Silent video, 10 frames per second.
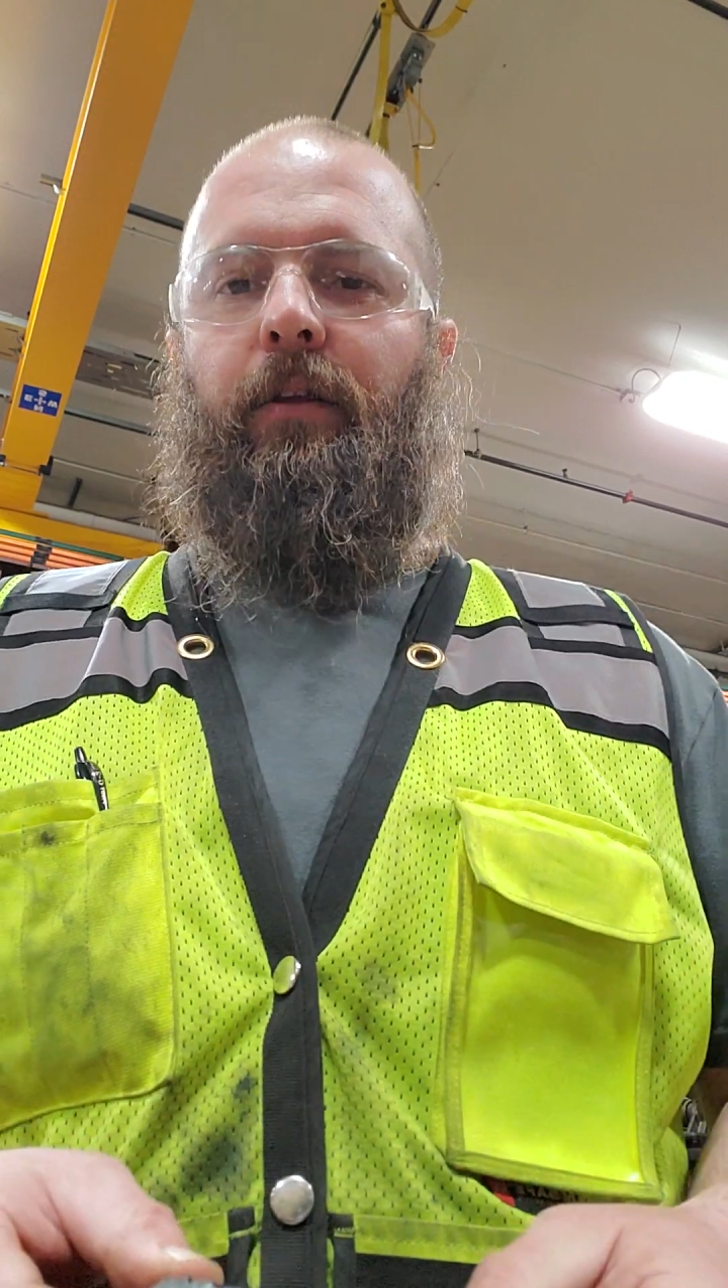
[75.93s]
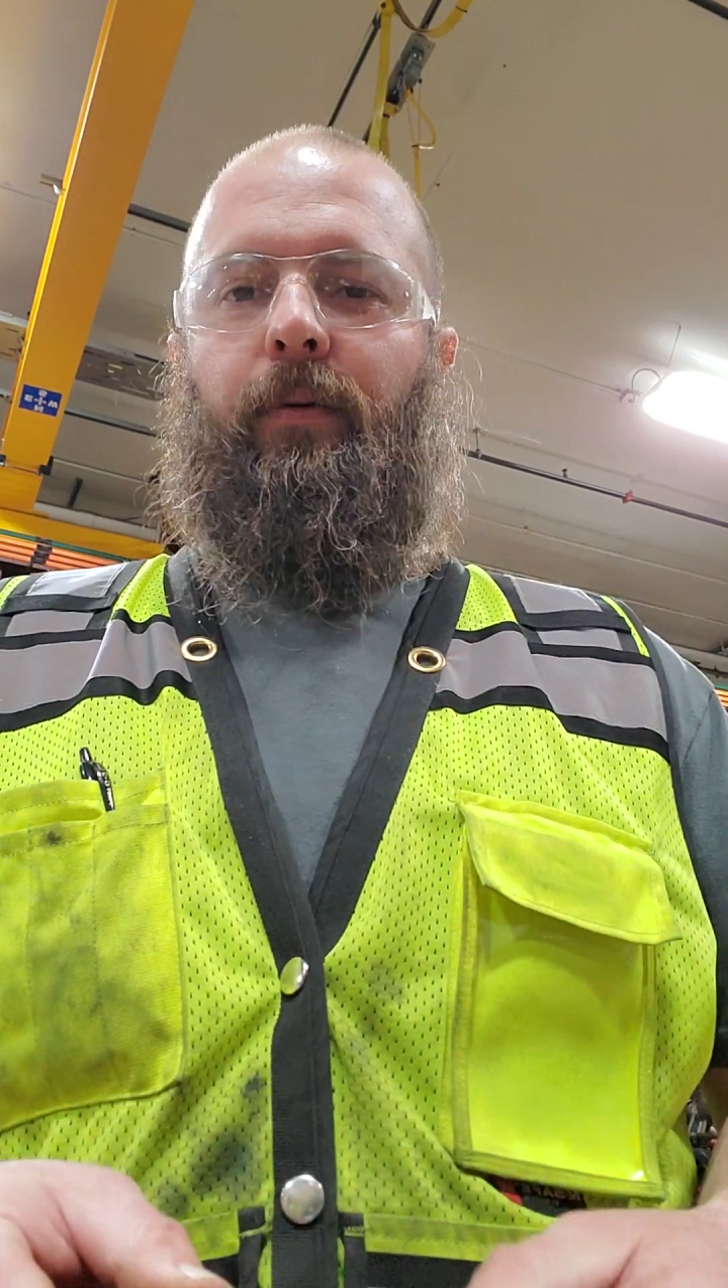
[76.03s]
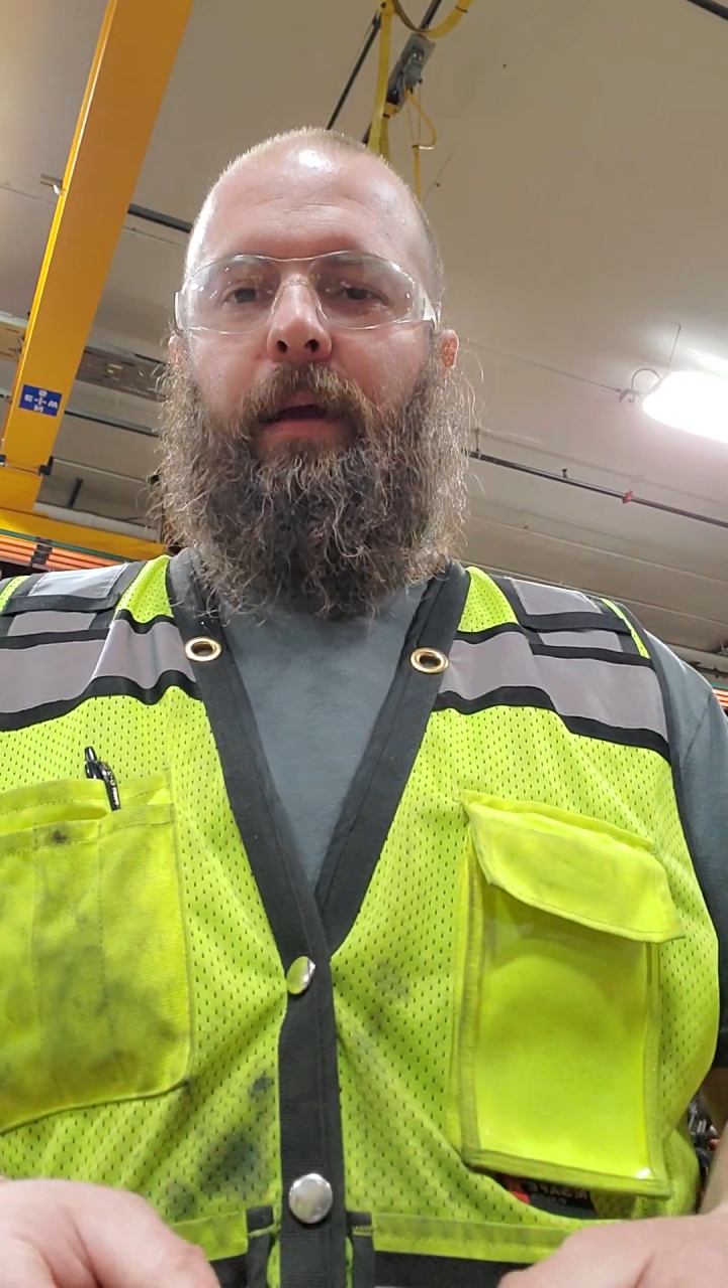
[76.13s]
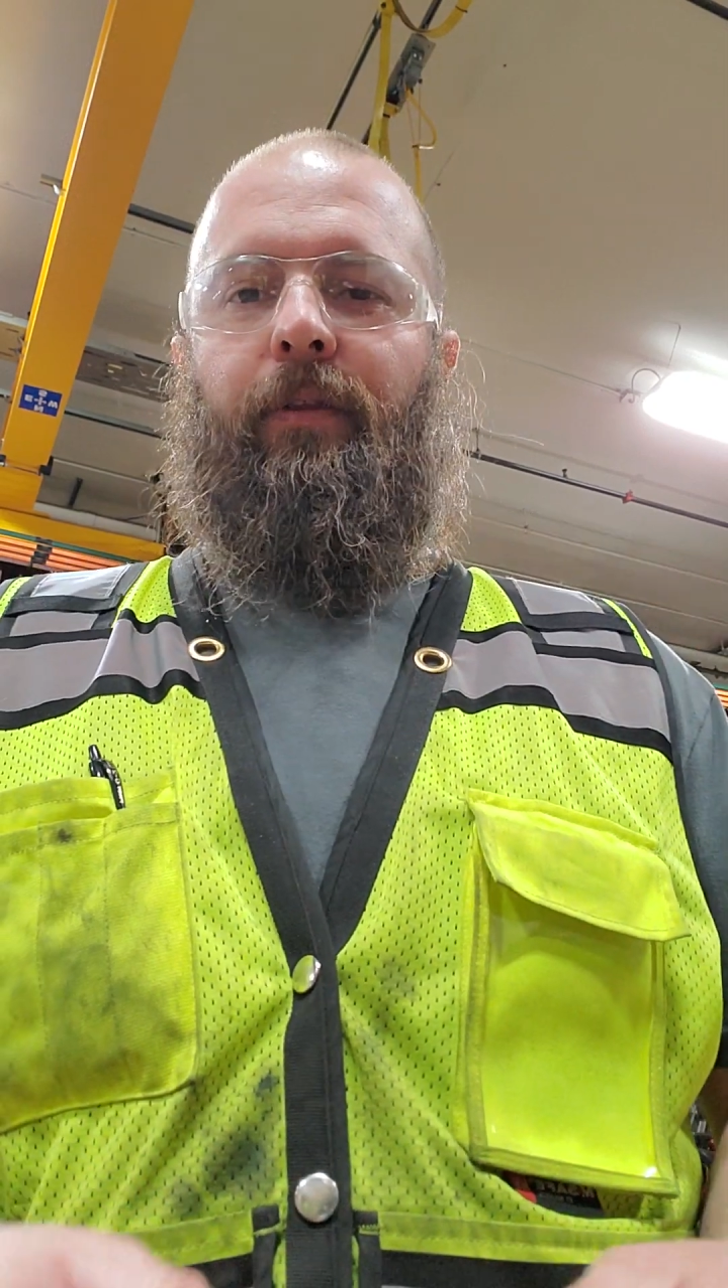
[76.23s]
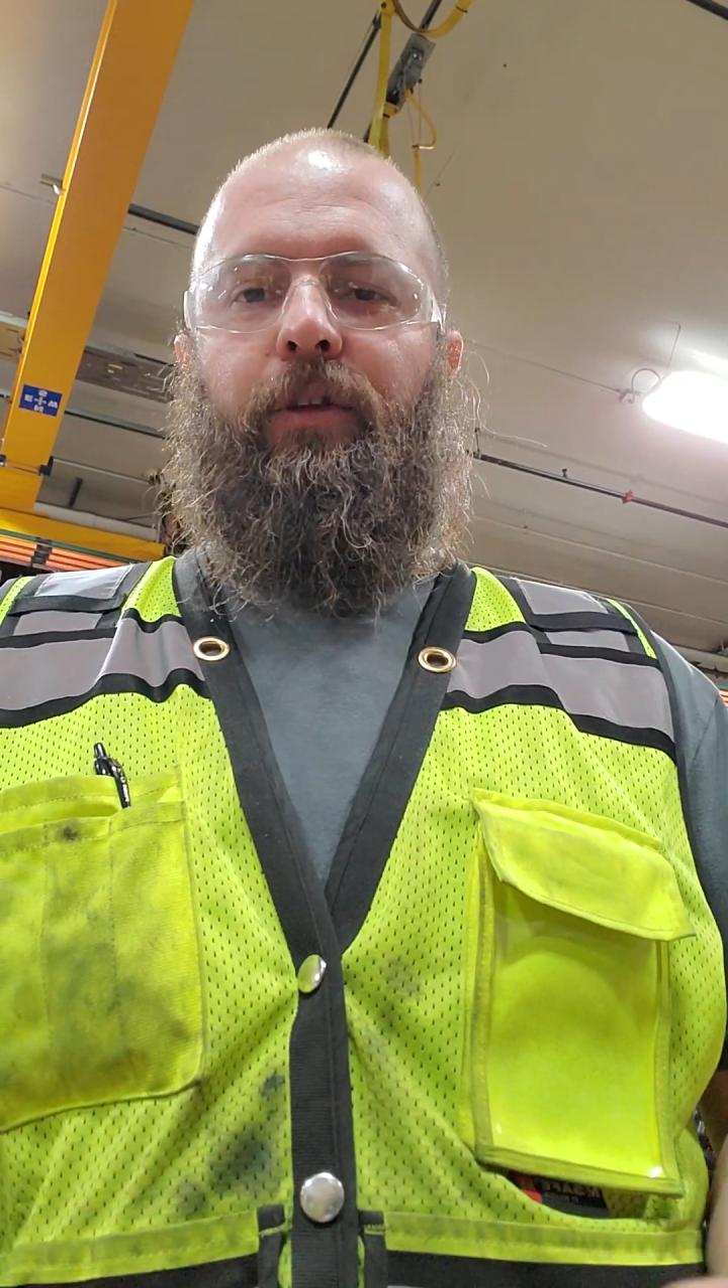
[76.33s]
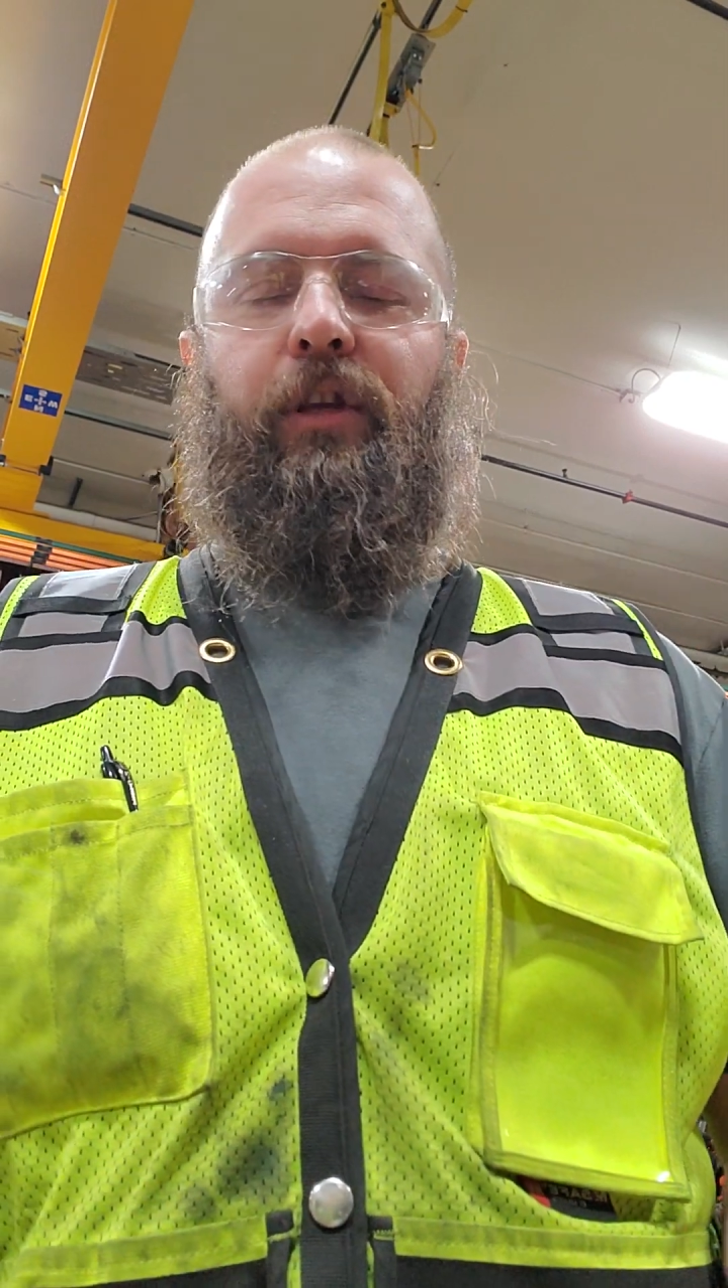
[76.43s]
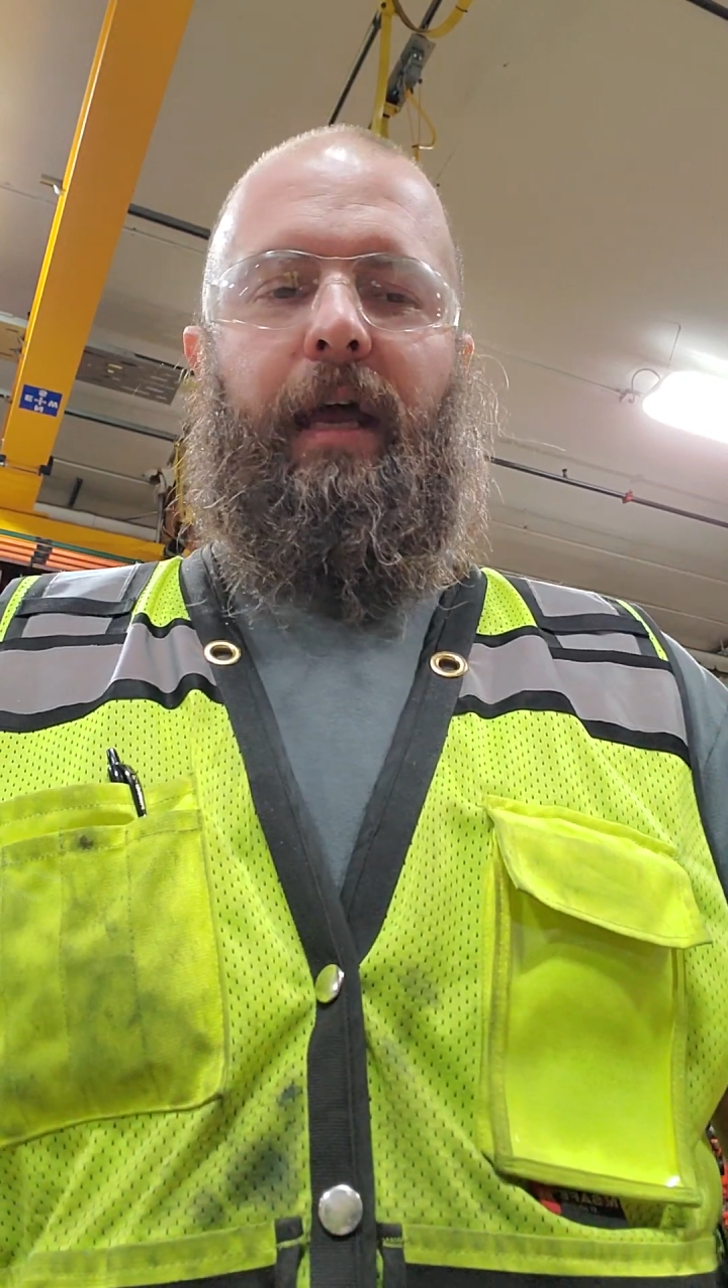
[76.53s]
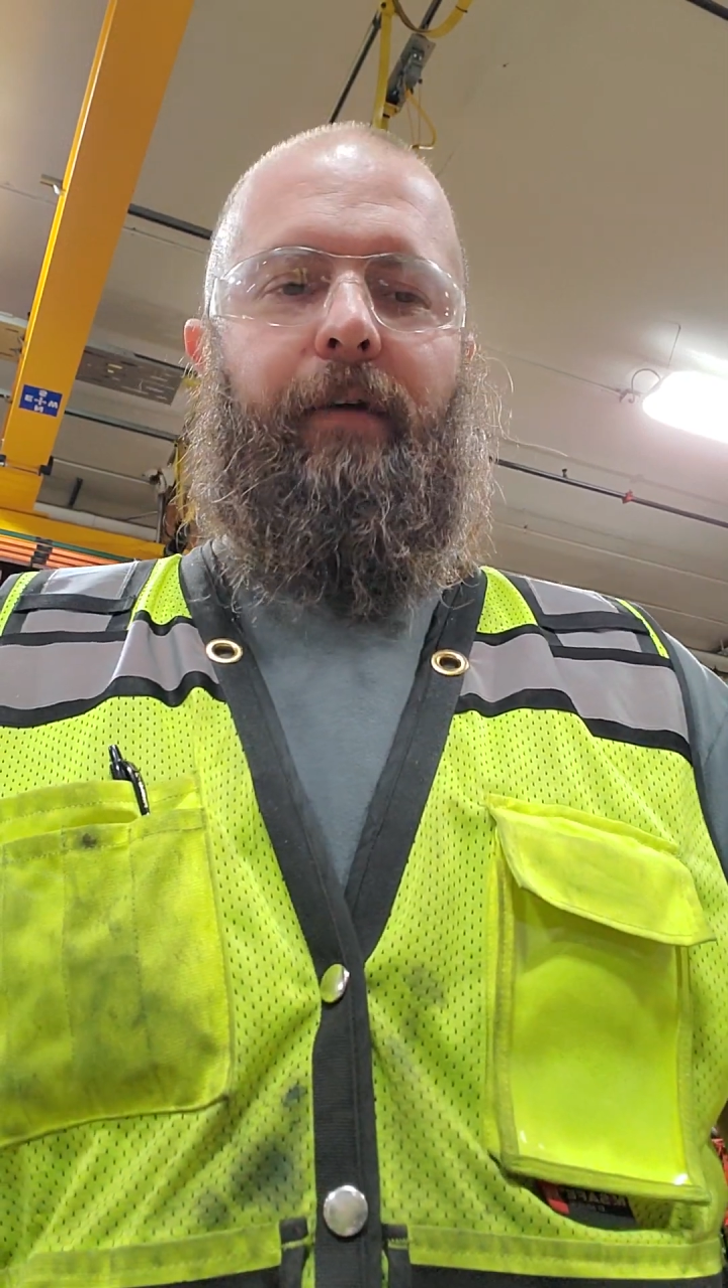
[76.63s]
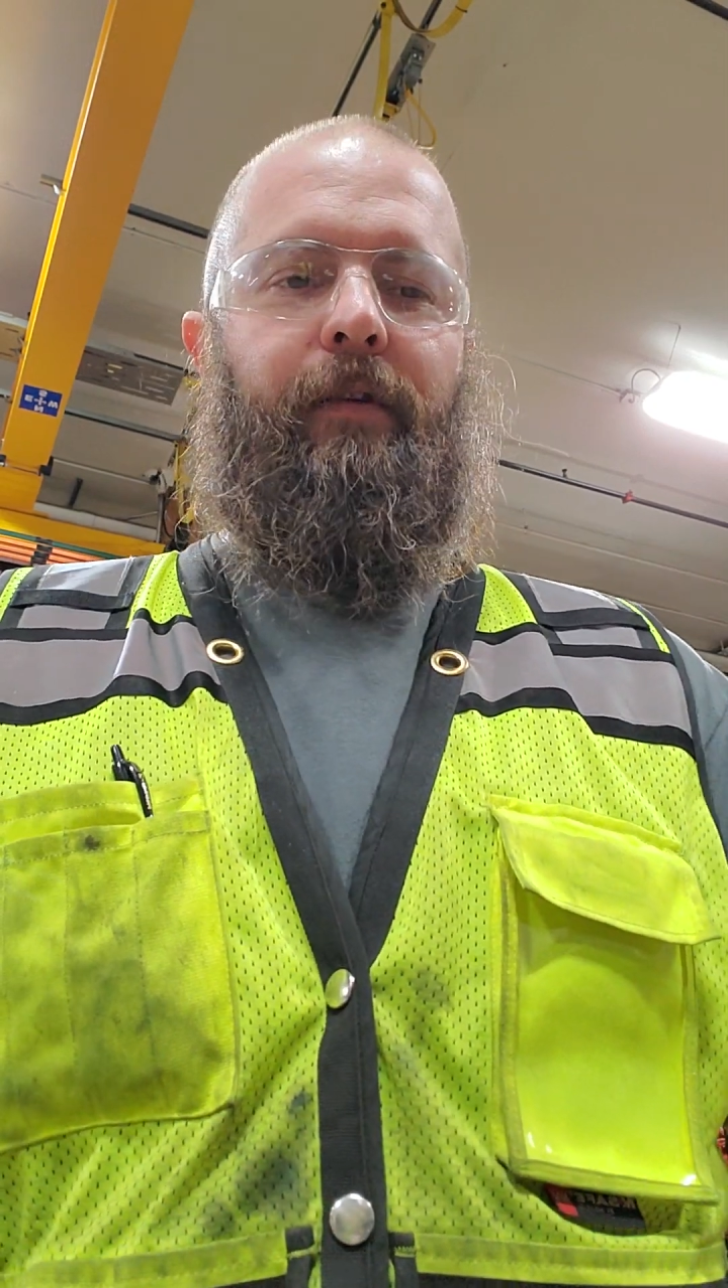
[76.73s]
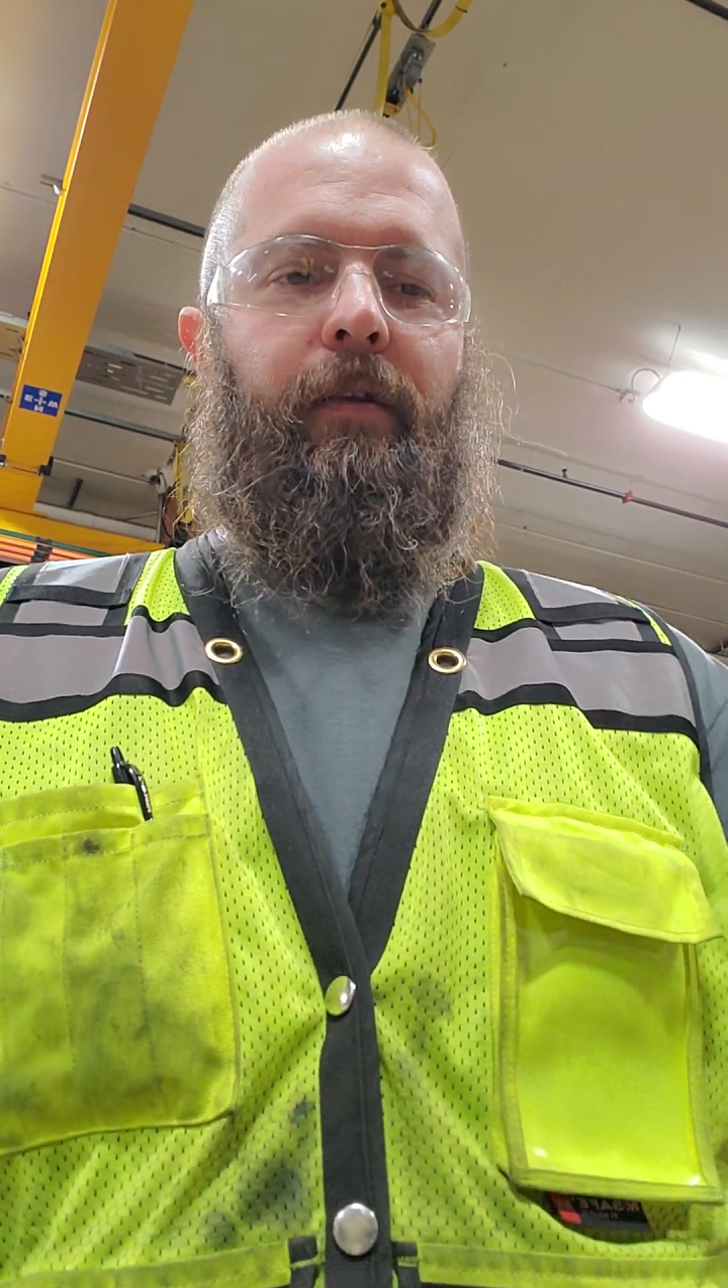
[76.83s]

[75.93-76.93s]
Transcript: around the shaft.